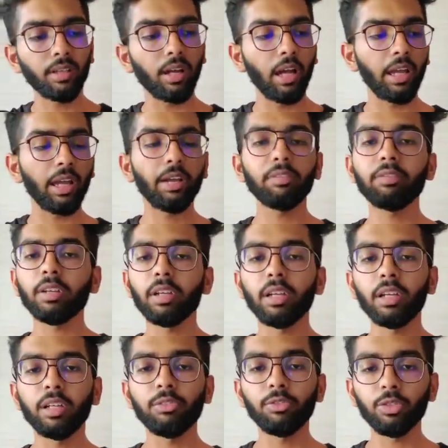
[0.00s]
I have an
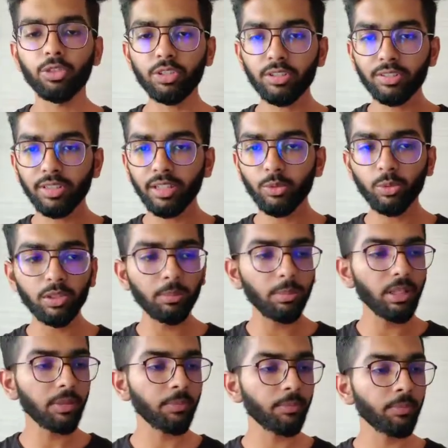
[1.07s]
infusion set with
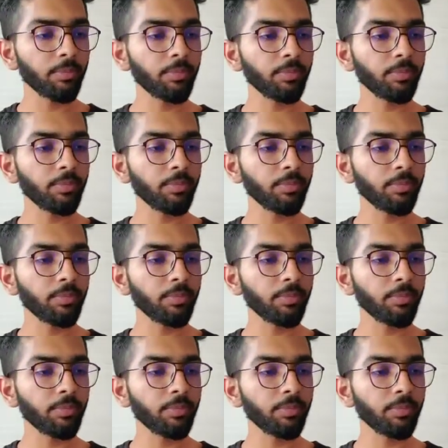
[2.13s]
me.